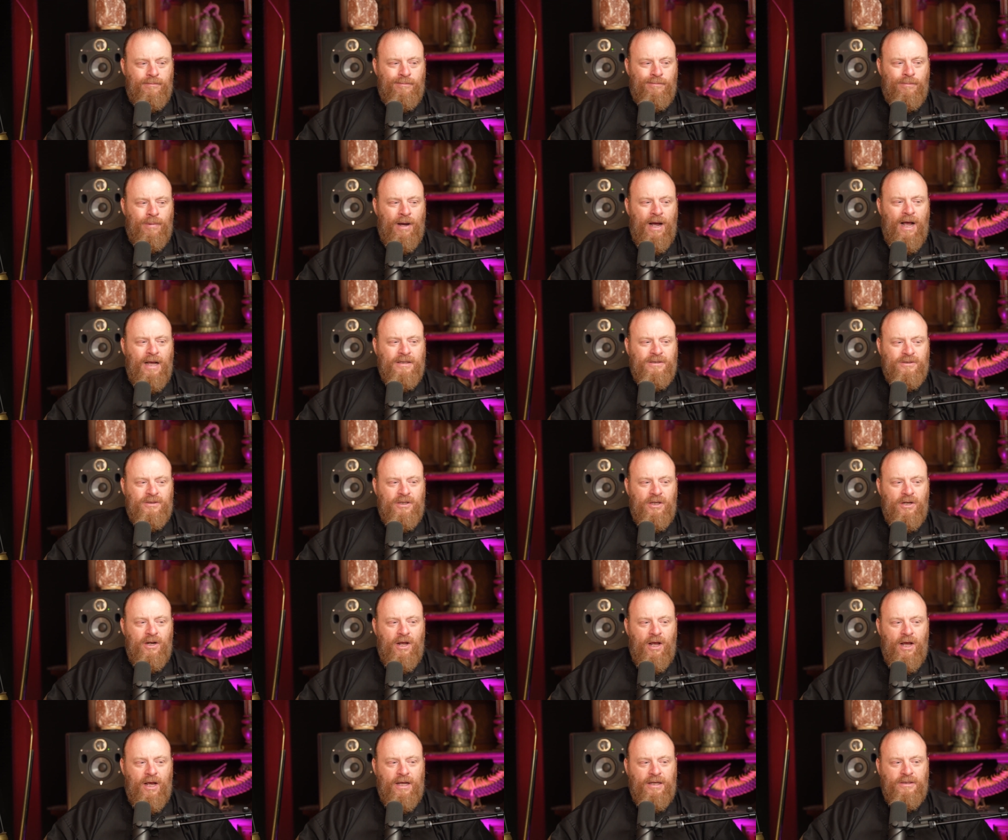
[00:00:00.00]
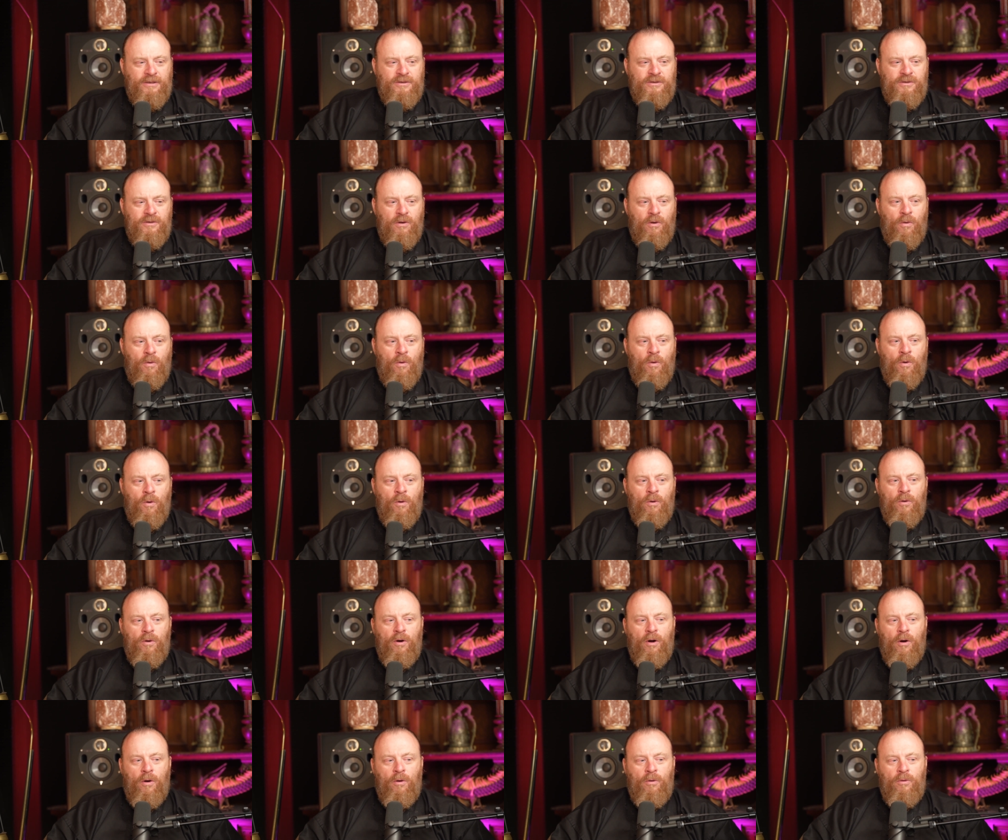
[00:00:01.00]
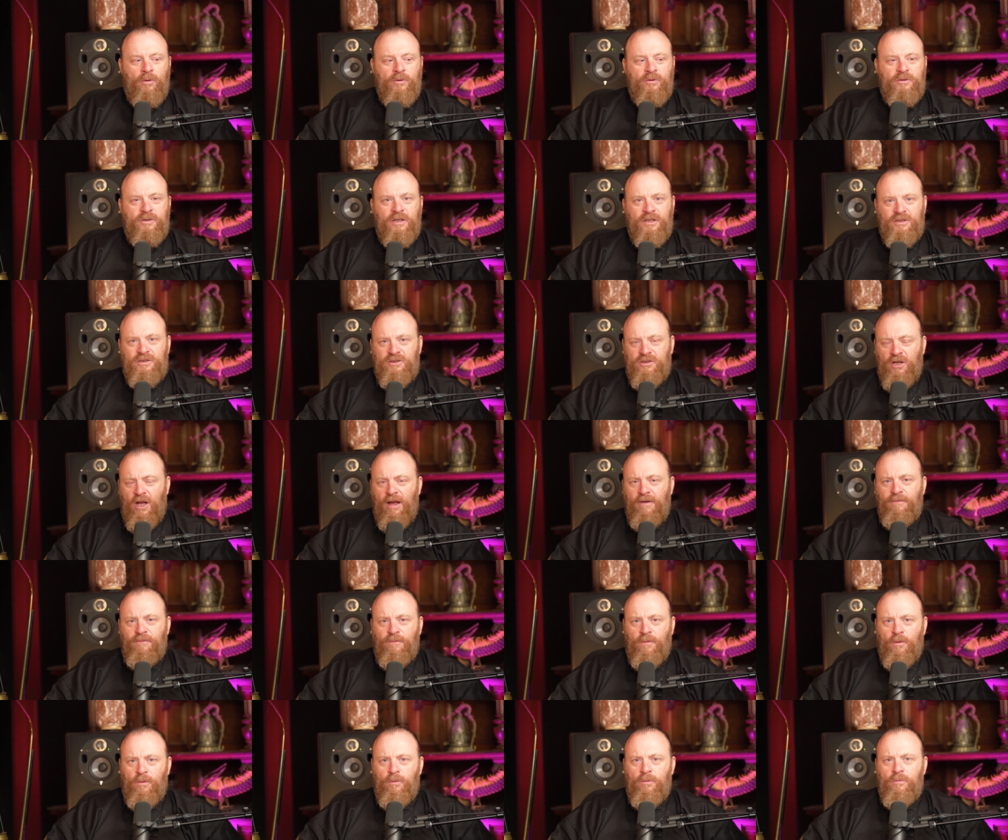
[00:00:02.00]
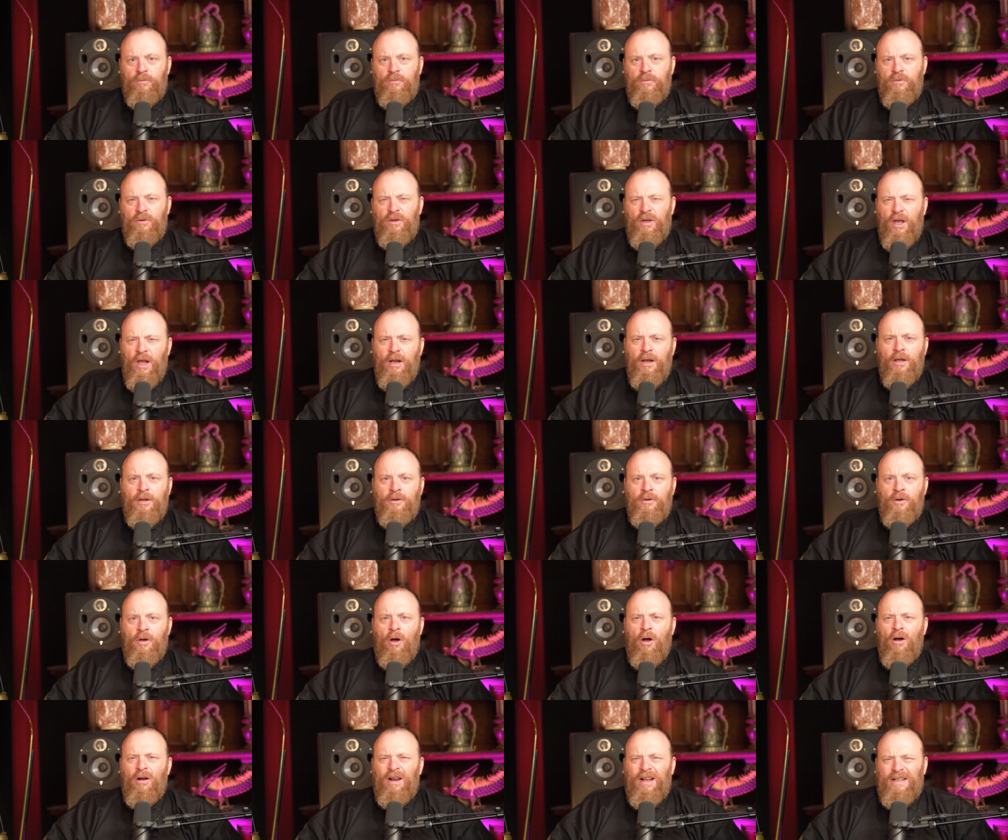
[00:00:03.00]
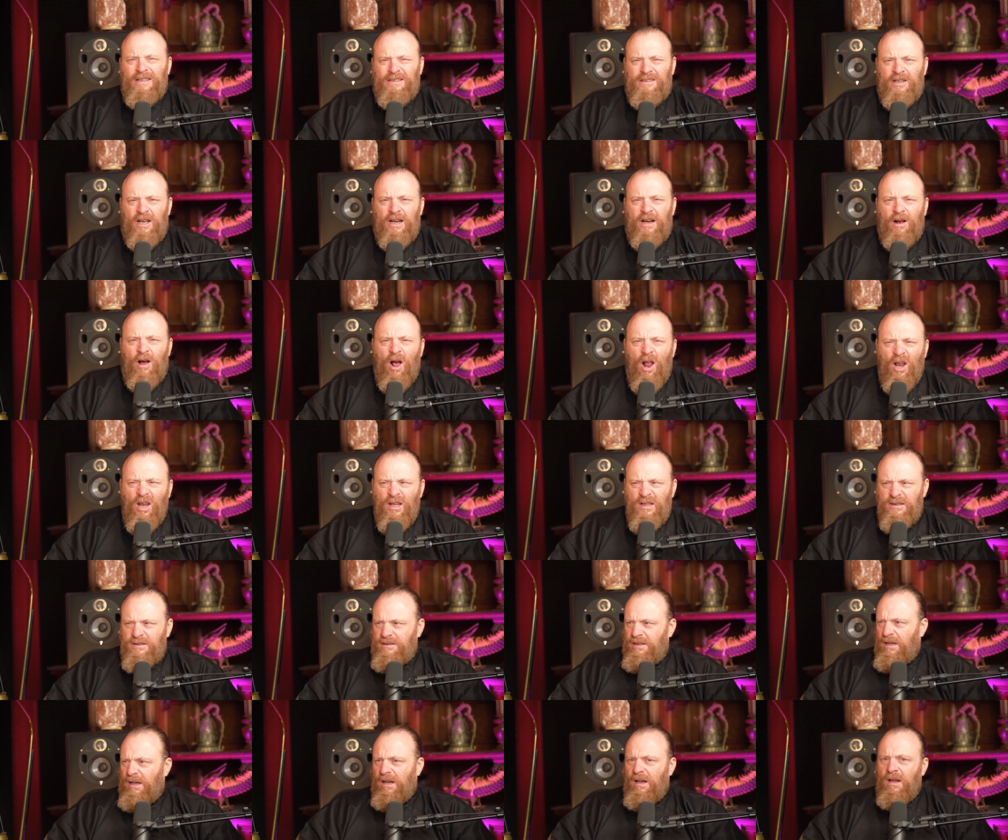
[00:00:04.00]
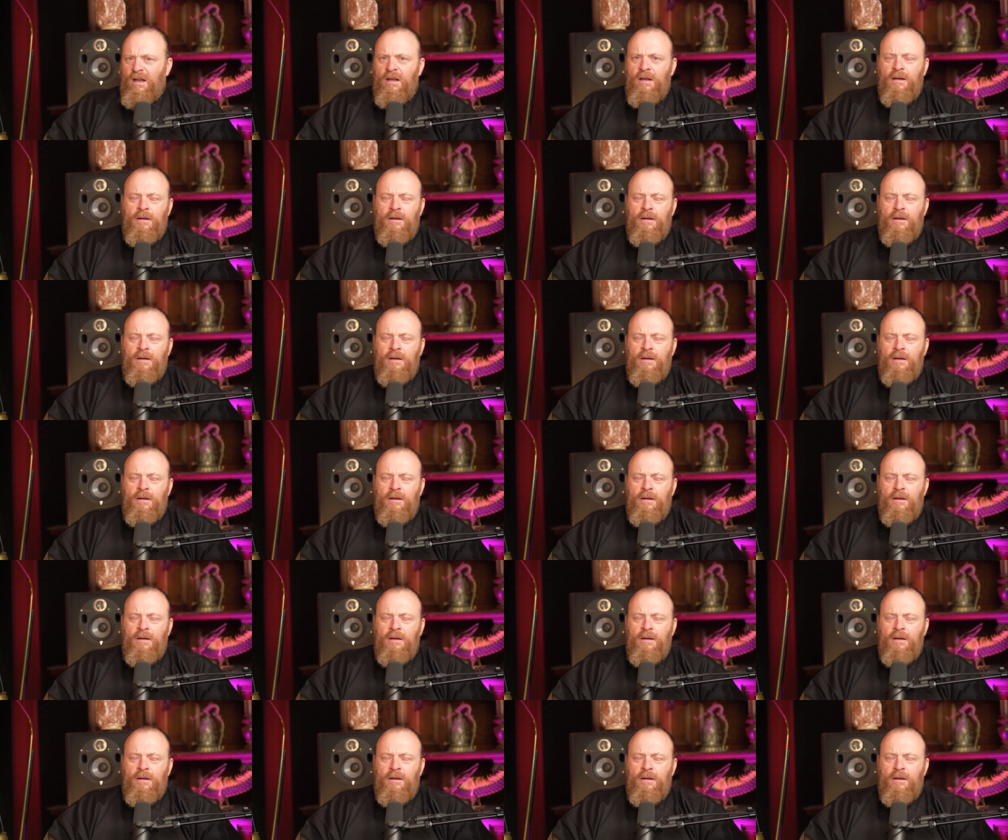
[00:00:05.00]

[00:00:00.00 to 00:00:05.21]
bastardize or decipher yin and yang in psychology?